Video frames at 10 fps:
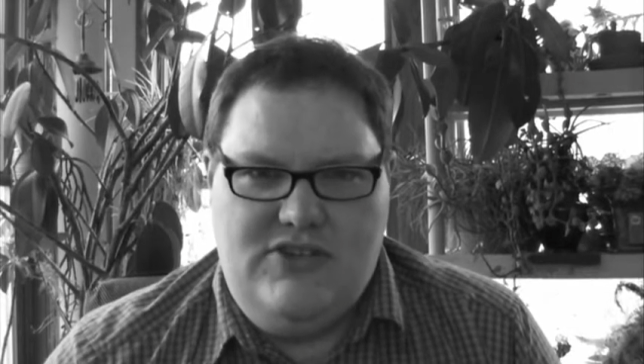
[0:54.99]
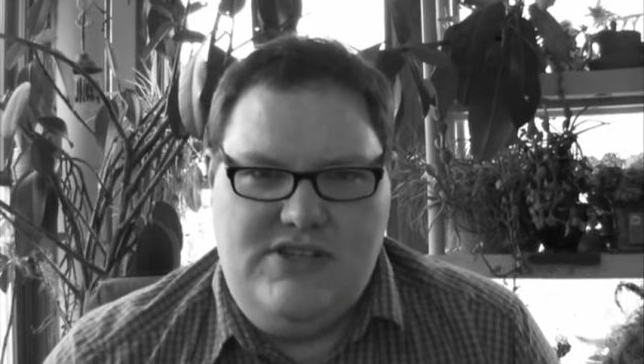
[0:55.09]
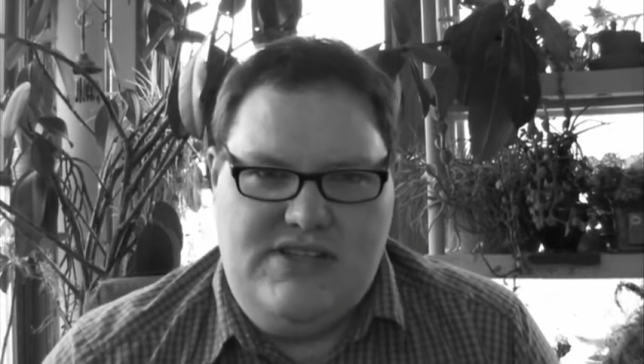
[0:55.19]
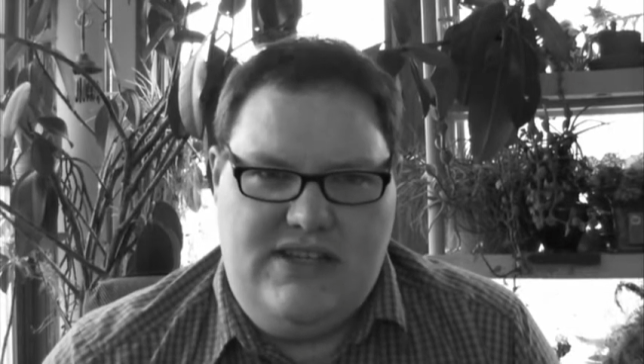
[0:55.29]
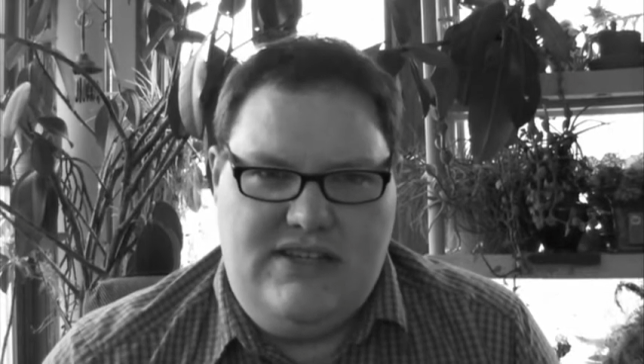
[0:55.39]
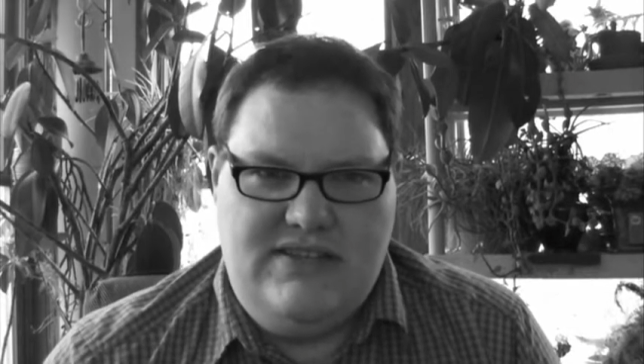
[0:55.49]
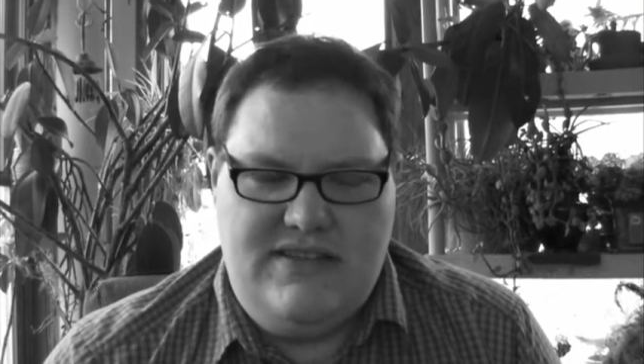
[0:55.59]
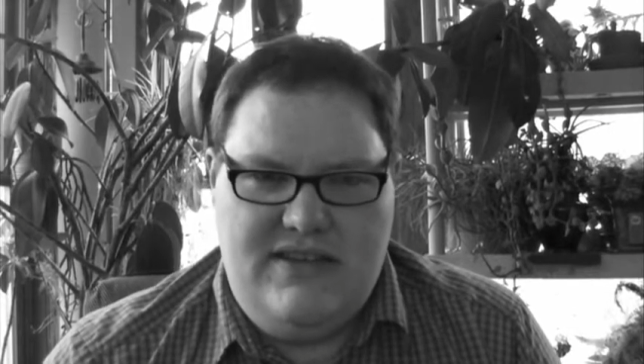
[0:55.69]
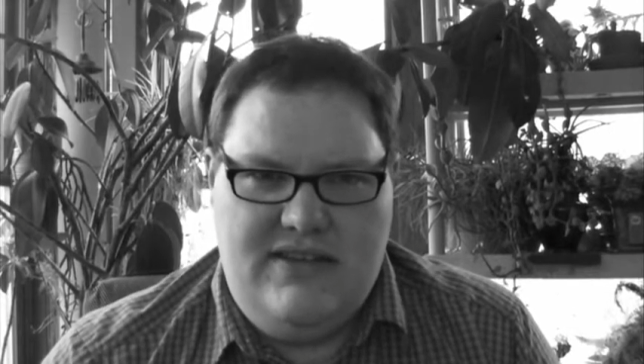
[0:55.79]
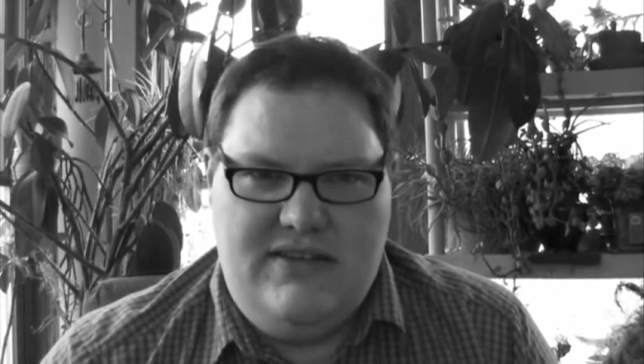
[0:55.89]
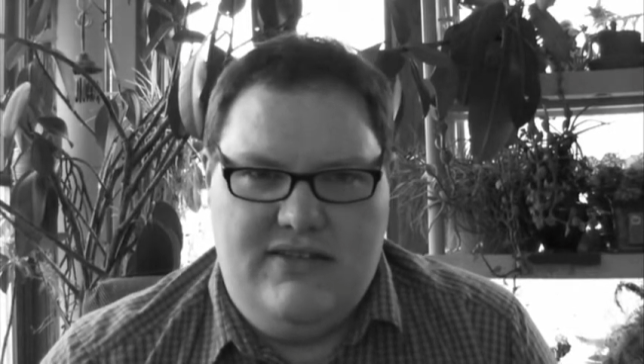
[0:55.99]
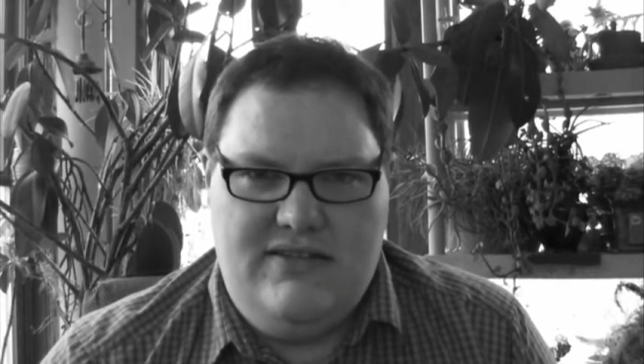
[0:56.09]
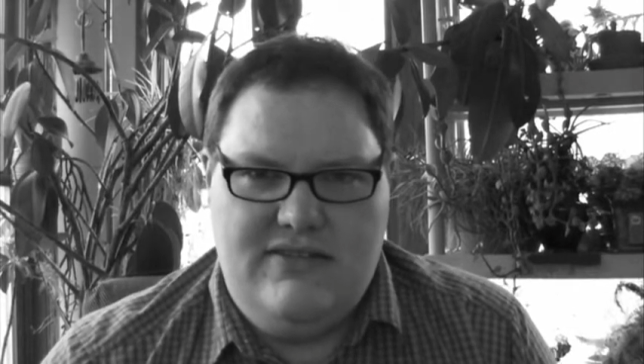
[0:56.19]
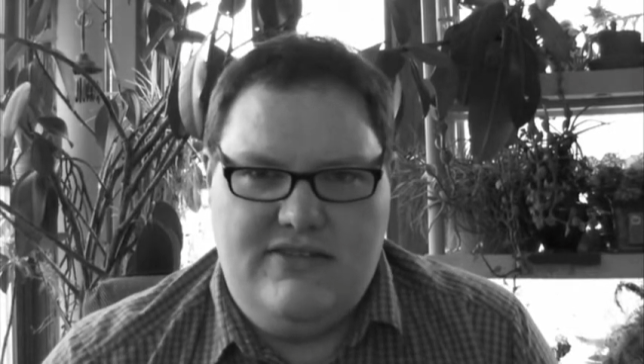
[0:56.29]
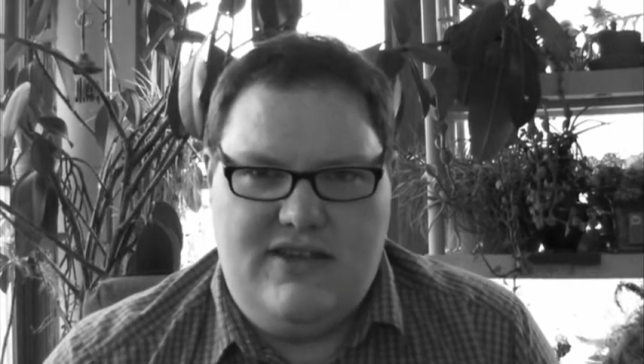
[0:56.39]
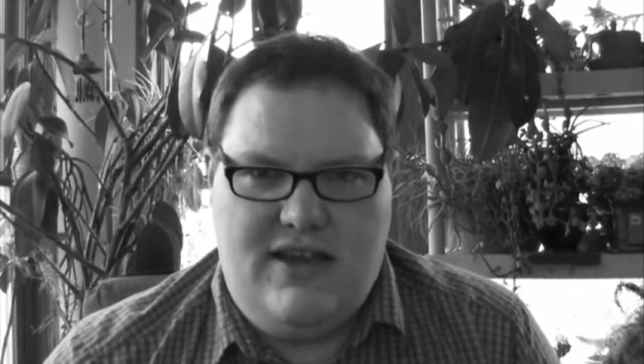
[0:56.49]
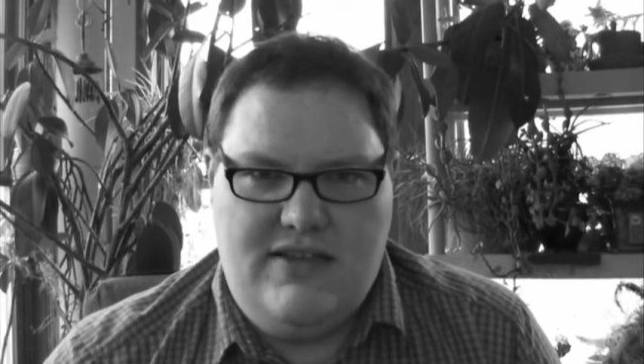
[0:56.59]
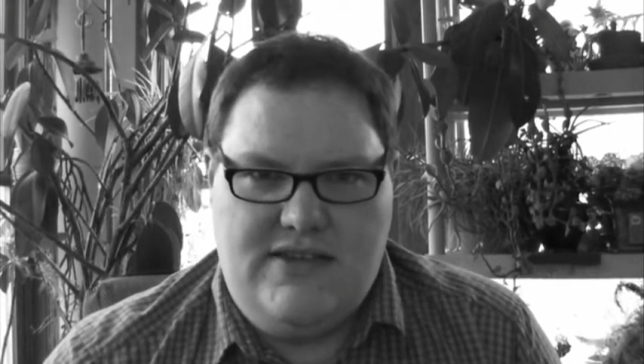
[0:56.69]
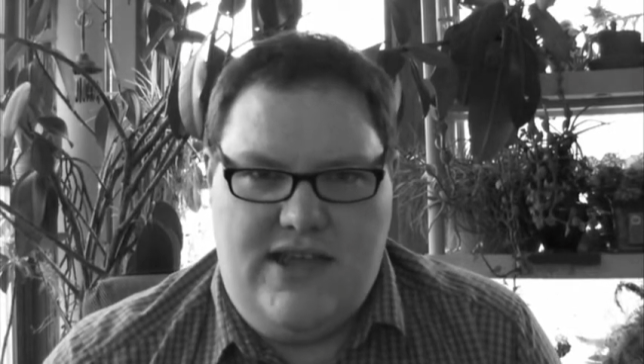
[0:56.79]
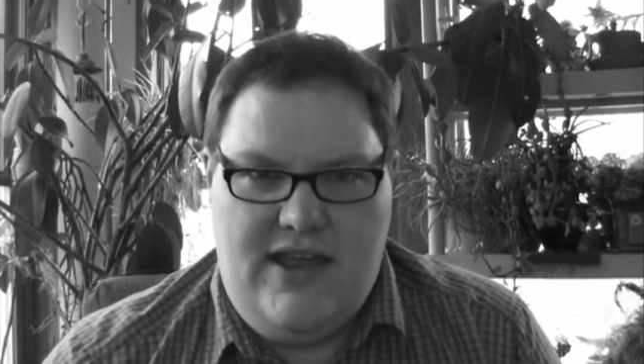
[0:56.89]
she sings in
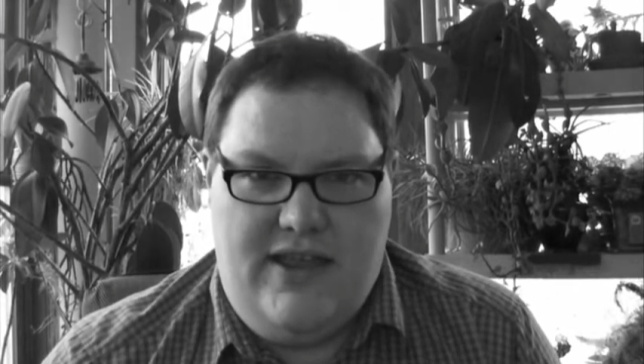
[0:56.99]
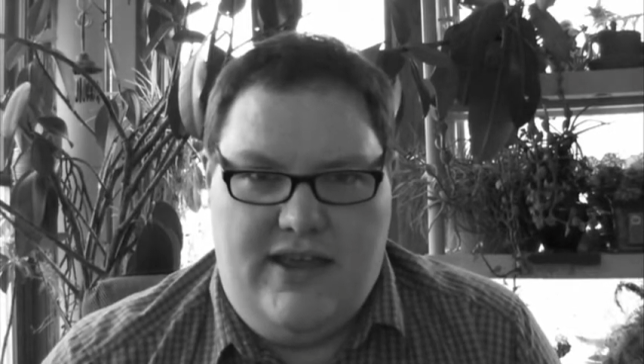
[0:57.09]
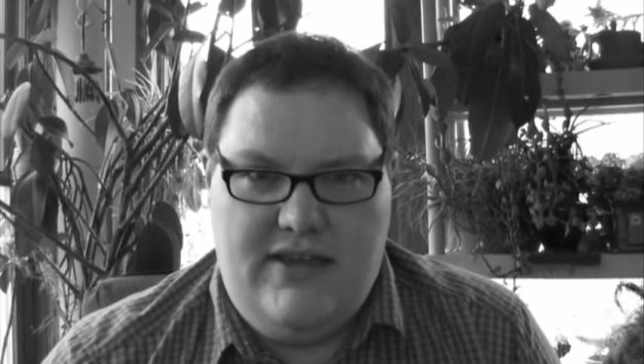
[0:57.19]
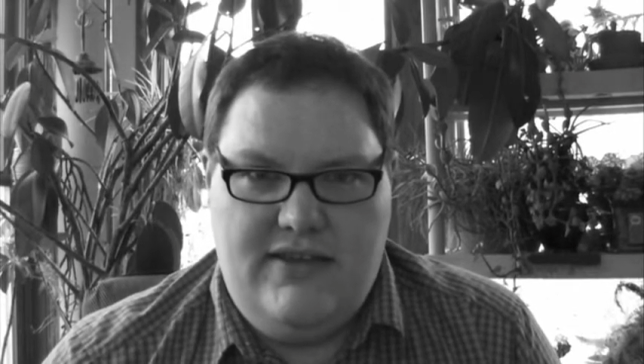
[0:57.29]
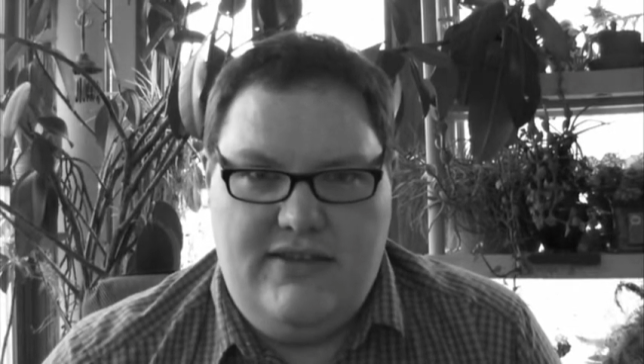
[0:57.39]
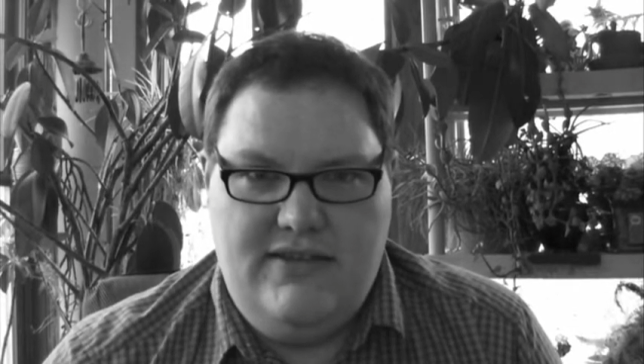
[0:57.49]
Scots Gaelic.